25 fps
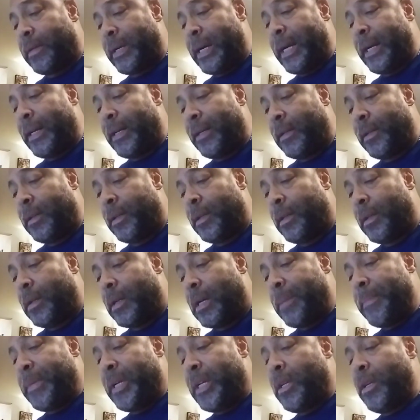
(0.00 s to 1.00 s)
right?
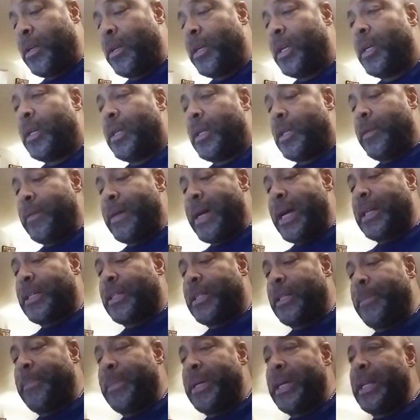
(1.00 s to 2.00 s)
I mean, you, you
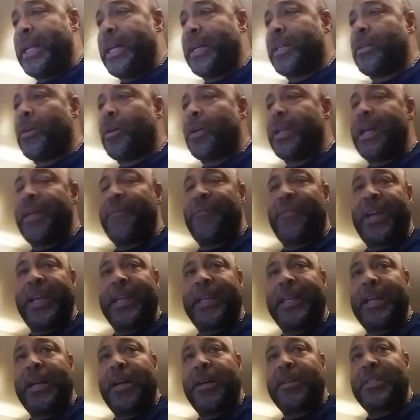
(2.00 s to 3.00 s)
actually, man, I call that
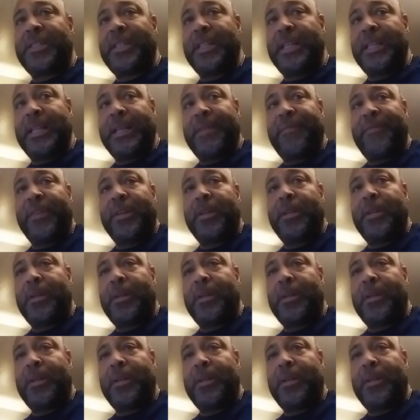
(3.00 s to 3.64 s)
vicariously living.